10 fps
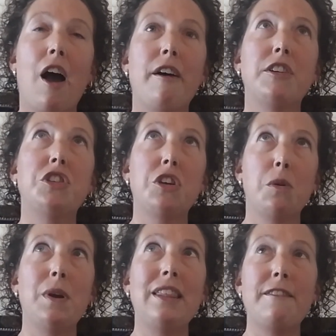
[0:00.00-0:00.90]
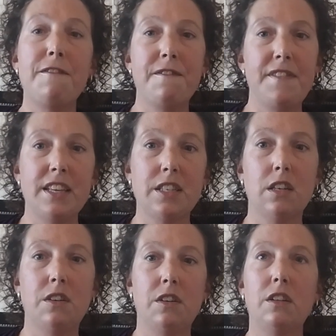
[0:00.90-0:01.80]
showing the
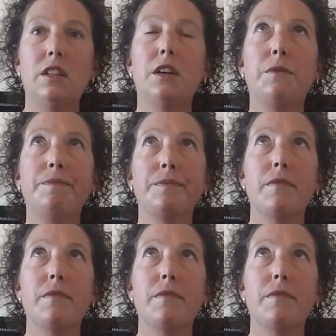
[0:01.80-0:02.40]
physical,